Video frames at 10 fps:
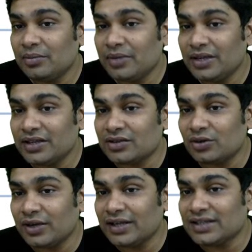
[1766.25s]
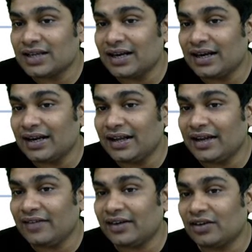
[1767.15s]
B is going inside, and
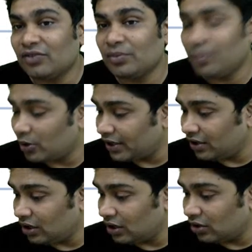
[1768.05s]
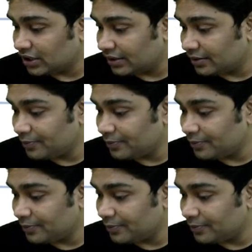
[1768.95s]
area vector will be pointing outside.